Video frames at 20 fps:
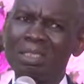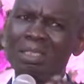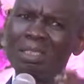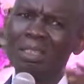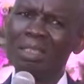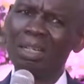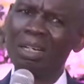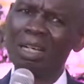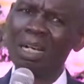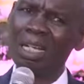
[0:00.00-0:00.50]

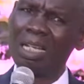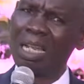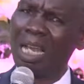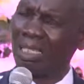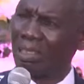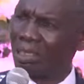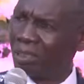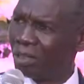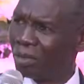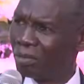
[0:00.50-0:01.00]
and
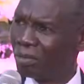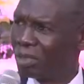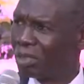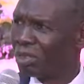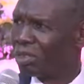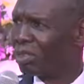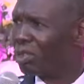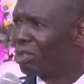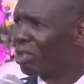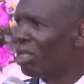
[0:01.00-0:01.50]

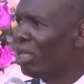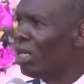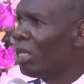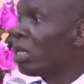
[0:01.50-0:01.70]
atoms.